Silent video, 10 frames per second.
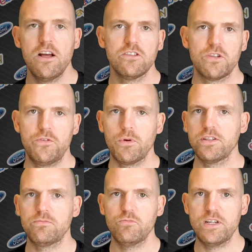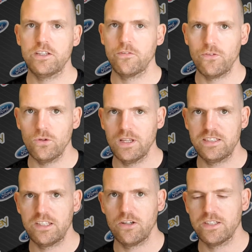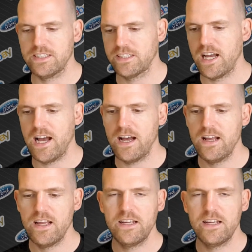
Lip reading: So if you want to read the full listing on this car,